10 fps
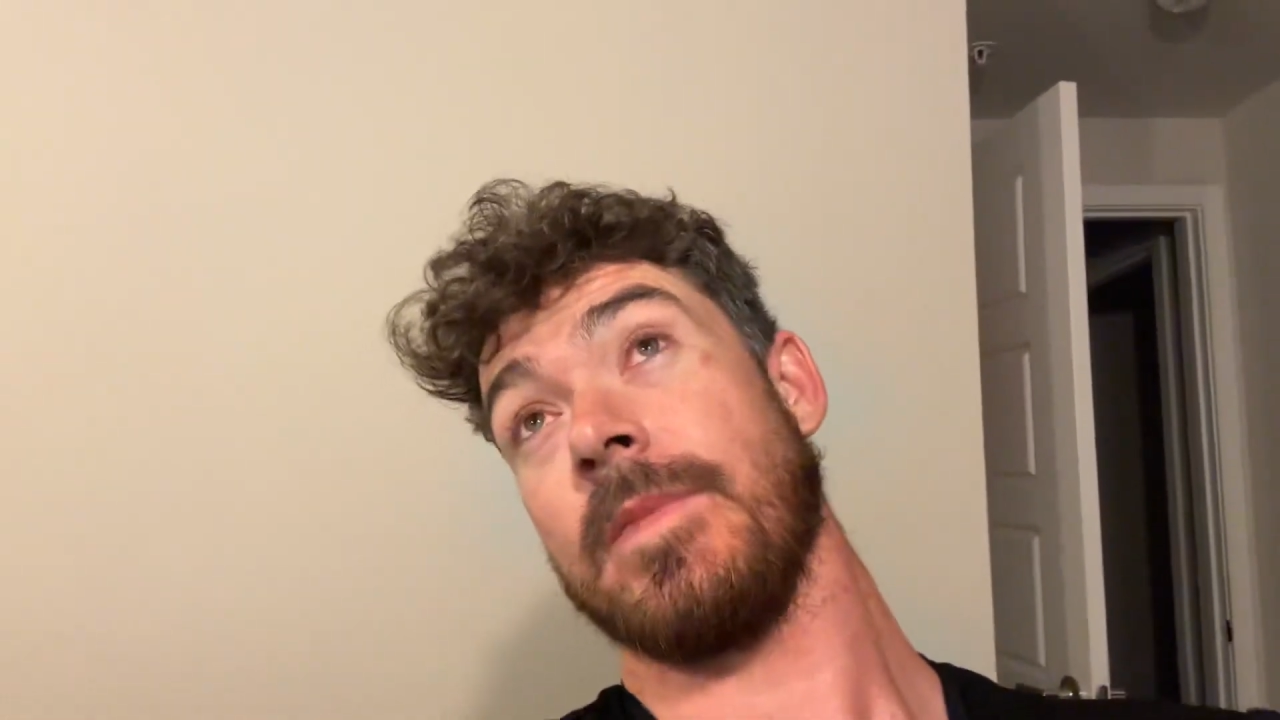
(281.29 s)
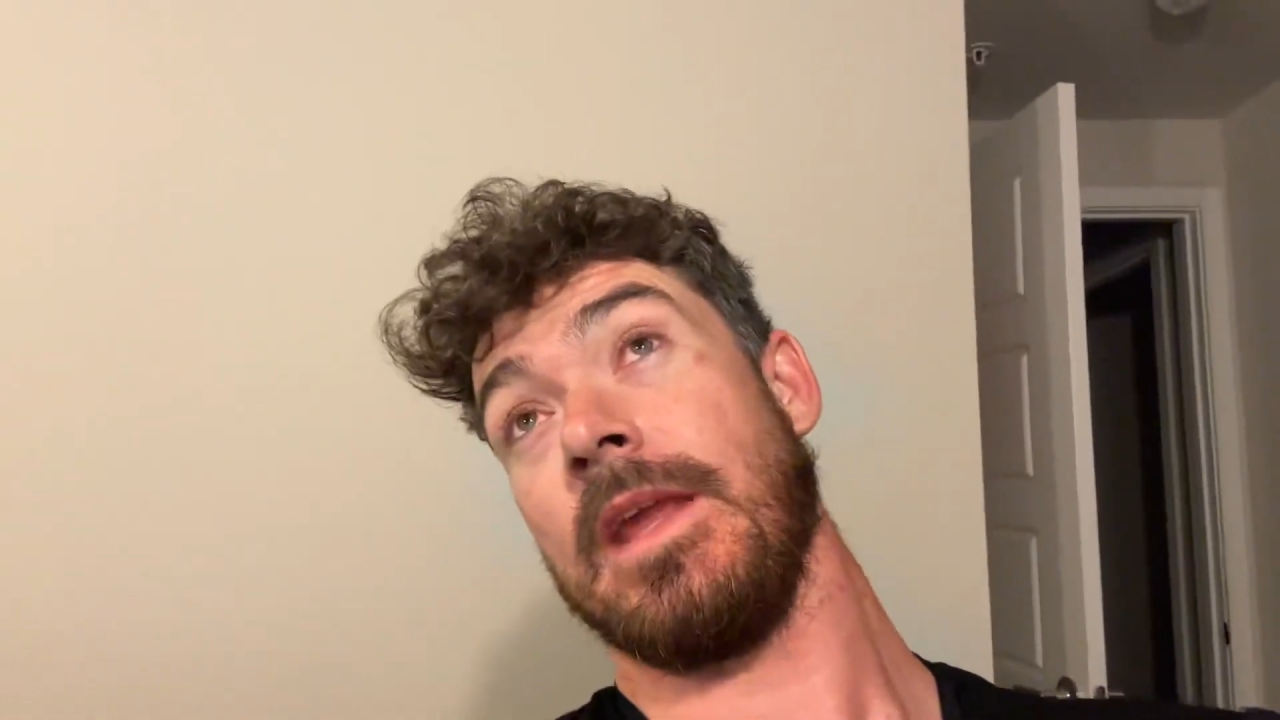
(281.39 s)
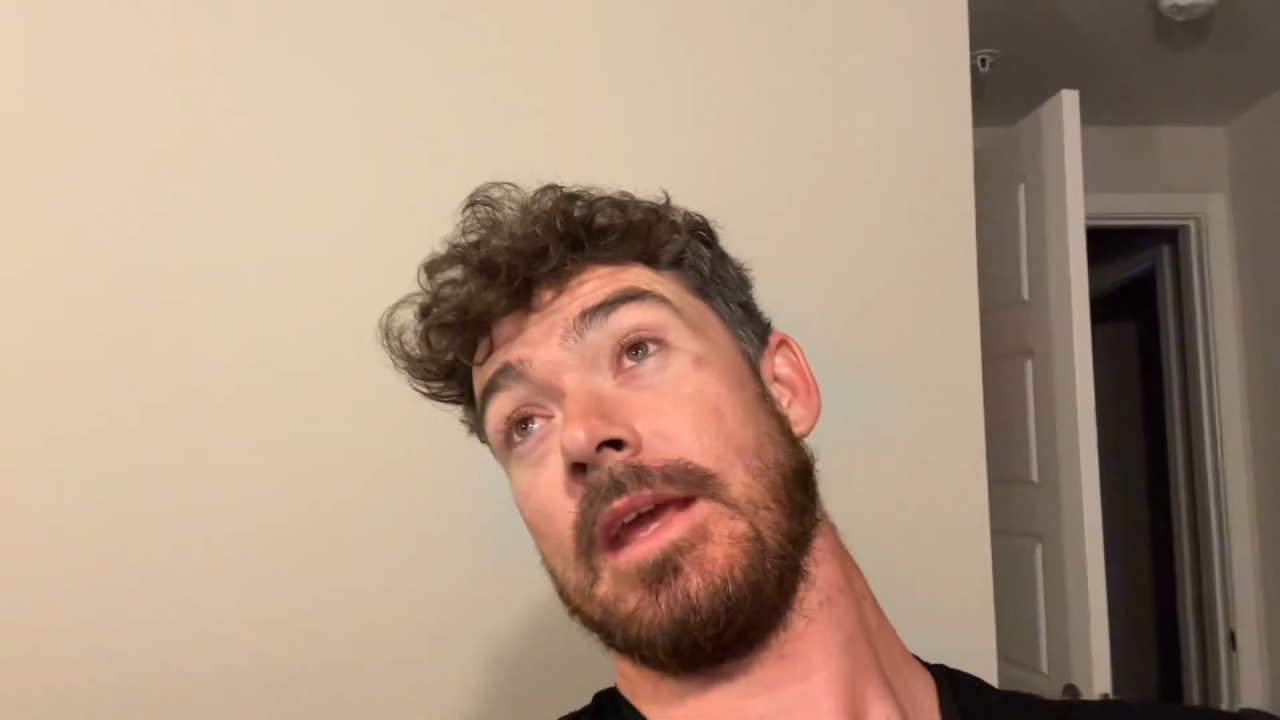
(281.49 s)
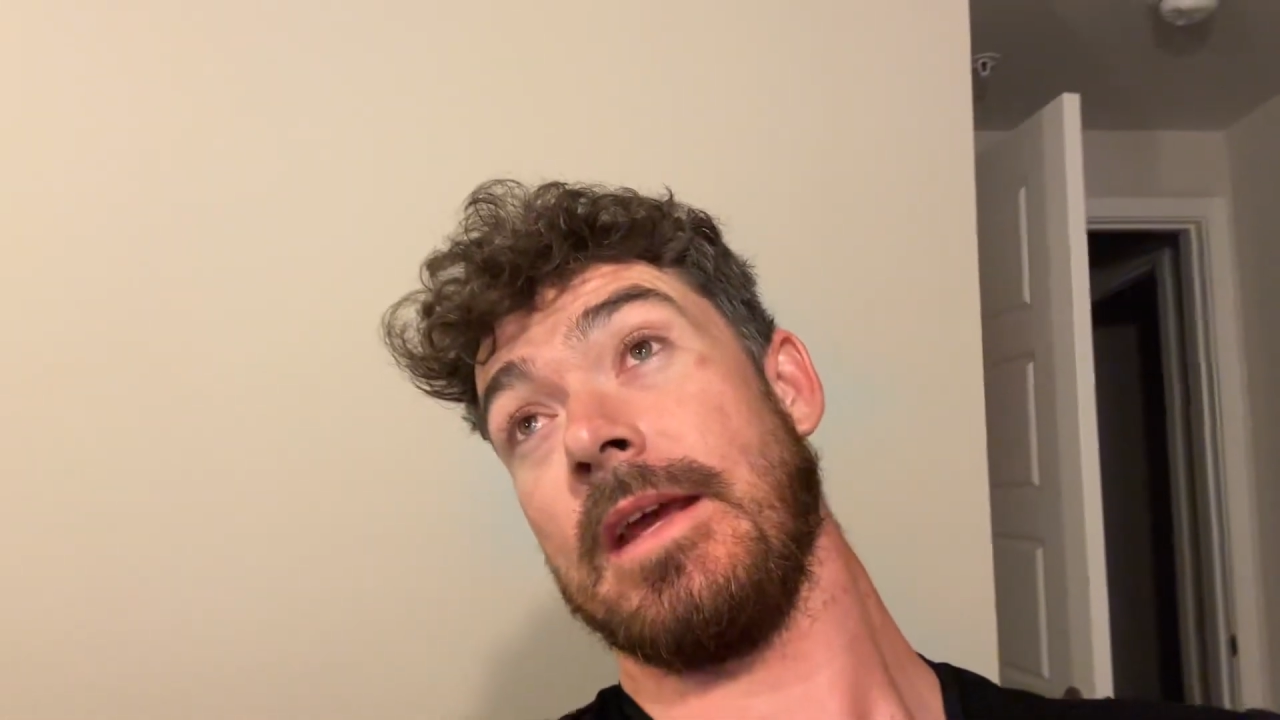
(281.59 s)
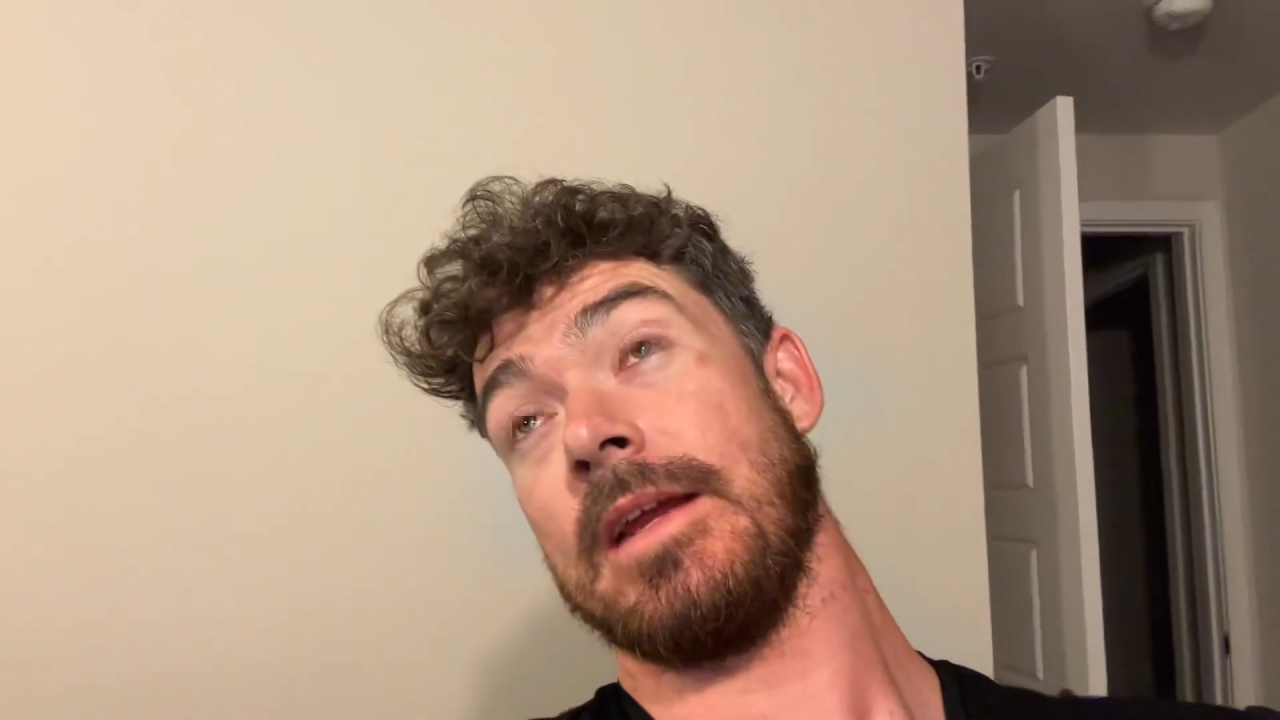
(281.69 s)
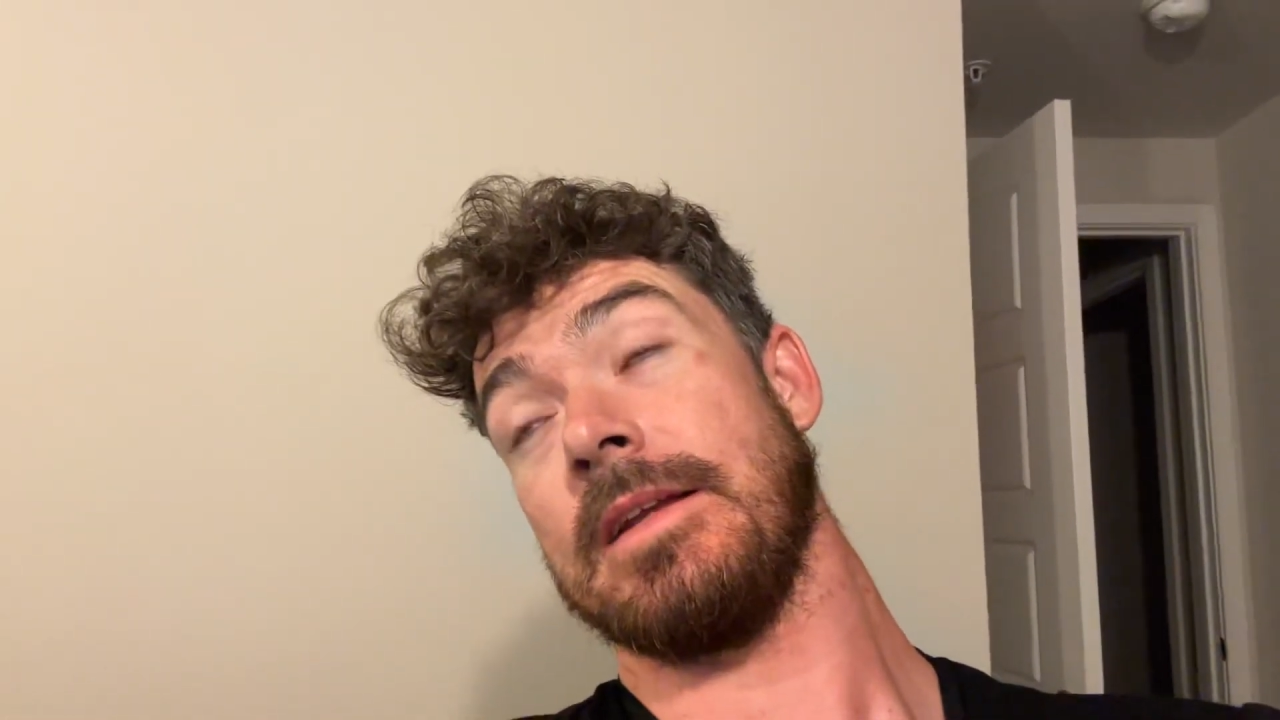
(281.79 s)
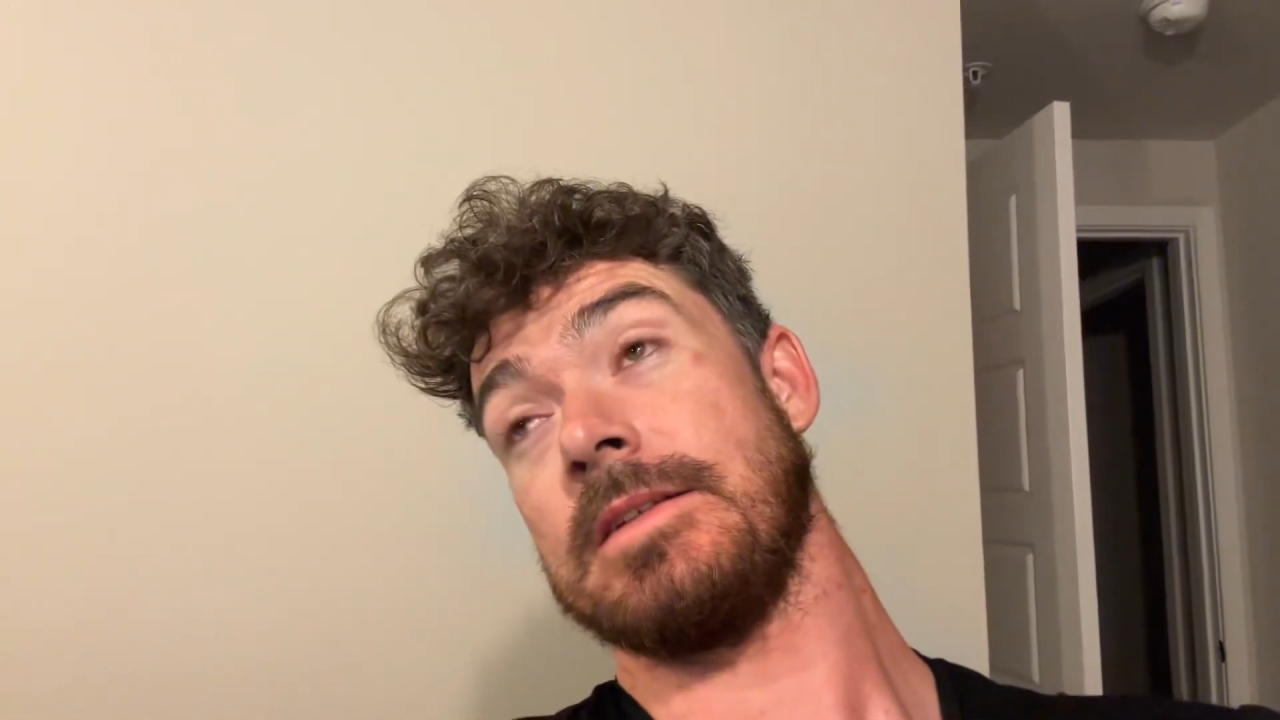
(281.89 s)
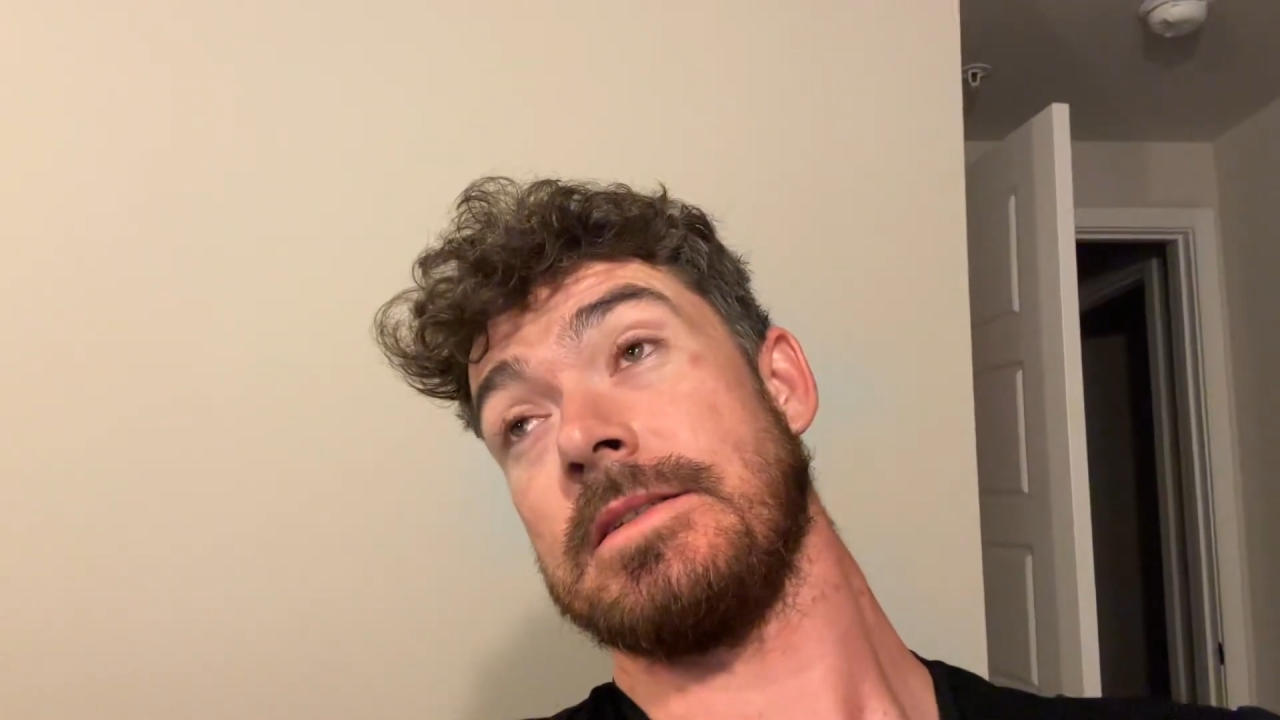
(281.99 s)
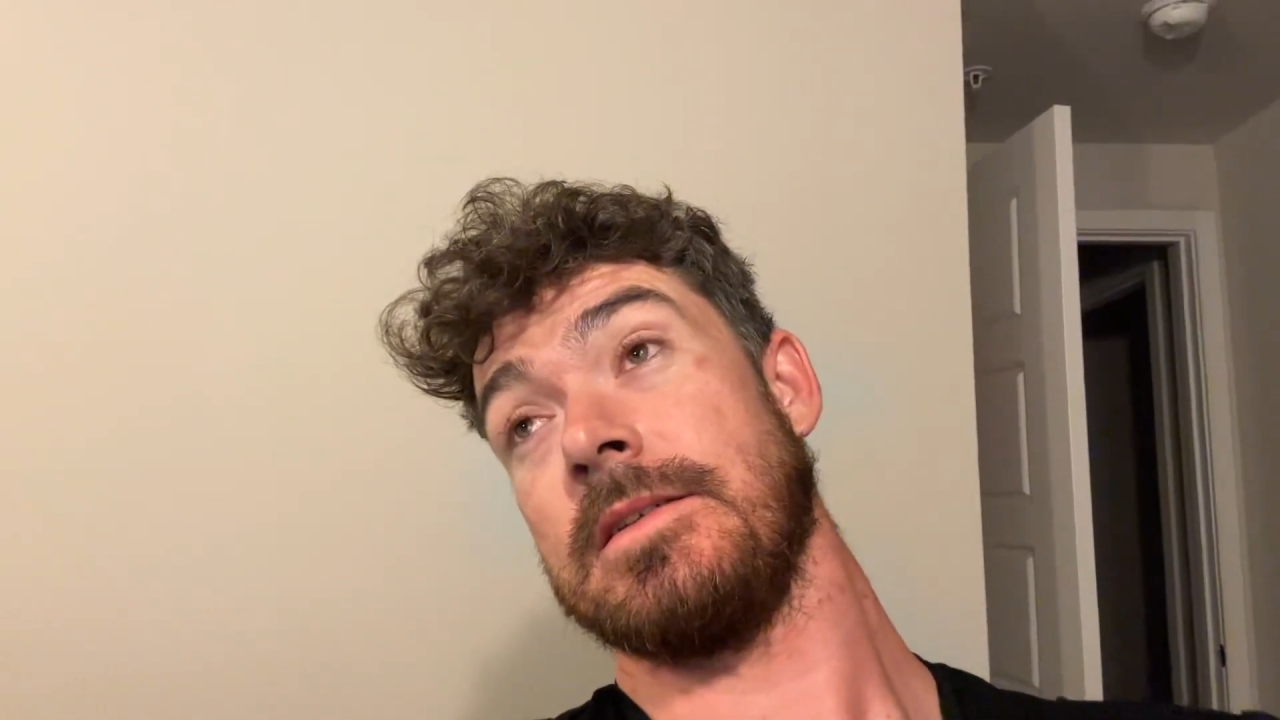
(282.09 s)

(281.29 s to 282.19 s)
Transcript: And